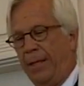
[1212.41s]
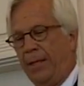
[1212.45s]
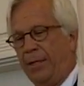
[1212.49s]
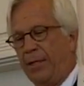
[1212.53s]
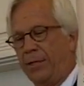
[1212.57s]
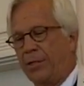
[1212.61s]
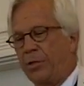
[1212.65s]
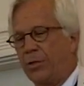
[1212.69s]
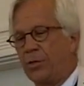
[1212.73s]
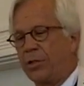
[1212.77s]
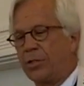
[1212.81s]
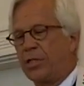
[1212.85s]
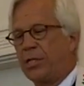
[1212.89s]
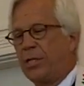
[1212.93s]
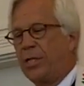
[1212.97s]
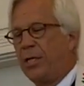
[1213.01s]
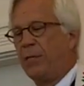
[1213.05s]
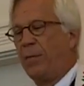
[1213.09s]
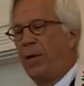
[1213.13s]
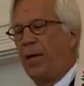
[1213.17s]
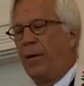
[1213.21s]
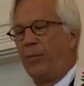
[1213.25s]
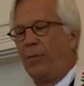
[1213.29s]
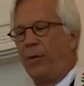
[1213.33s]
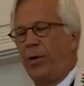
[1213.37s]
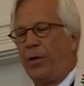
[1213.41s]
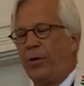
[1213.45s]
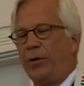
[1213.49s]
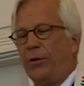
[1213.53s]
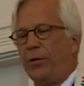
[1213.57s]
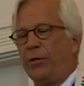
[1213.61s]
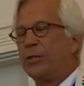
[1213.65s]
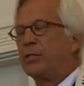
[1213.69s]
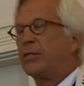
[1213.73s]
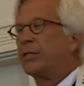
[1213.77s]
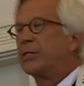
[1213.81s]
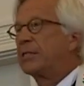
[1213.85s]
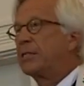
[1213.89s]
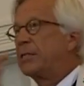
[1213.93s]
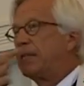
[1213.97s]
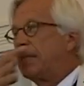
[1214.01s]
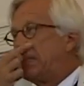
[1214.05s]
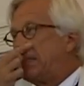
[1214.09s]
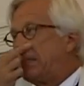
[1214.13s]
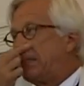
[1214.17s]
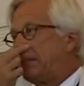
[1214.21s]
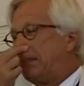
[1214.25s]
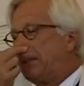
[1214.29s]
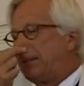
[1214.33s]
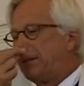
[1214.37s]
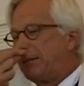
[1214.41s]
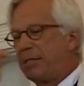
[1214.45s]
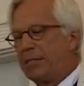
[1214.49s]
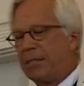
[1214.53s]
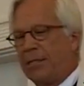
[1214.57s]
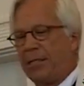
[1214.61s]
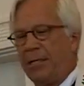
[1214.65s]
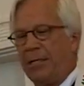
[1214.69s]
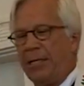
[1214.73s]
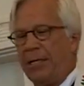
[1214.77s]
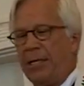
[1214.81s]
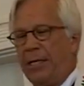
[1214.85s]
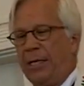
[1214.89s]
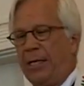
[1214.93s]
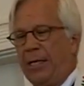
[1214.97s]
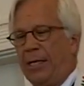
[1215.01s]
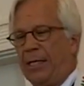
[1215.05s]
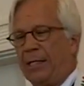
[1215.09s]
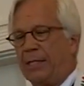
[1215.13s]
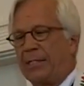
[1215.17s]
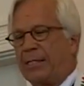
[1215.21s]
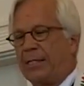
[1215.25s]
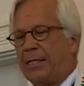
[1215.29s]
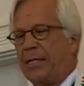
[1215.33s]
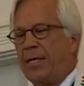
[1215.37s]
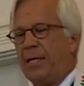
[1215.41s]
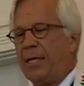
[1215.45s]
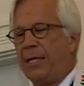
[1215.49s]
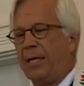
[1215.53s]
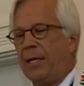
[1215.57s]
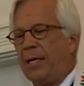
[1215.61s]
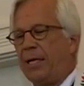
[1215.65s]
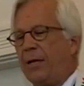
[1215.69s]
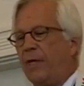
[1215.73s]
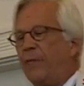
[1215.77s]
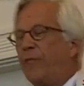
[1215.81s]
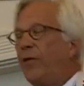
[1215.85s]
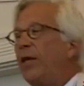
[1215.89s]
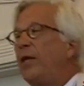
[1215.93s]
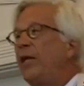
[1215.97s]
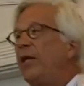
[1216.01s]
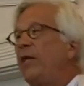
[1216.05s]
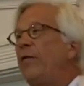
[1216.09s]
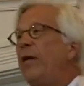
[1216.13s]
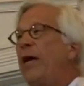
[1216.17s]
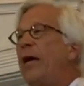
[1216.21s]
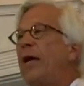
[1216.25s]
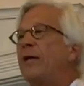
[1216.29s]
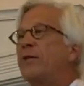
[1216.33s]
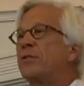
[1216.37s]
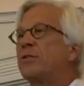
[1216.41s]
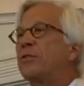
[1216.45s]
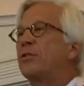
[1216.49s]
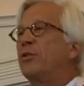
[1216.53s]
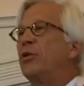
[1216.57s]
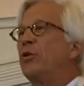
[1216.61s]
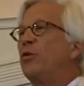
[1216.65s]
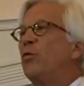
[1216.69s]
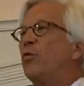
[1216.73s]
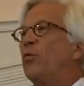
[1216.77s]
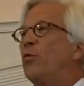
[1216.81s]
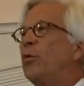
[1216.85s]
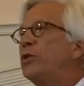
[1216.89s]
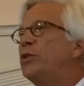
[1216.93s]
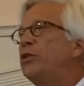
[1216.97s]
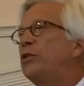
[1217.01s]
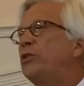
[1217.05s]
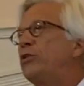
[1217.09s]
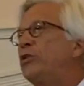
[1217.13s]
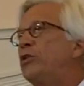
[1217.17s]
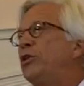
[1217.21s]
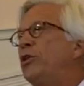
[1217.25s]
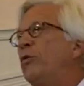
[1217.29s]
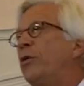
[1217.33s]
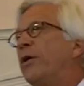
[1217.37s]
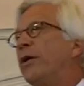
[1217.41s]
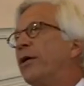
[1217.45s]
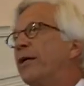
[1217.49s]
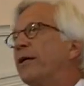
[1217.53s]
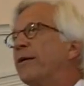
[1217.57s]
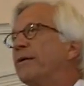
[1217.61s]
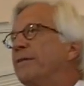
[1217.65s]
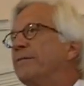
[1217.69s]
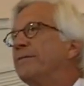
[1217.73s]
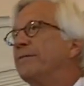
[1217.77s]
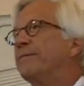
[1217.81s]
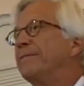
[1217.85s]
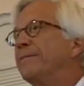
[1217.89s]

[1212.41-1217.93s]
So sing, my brothers and sisters, sing. And if anyone asks you what you're doing,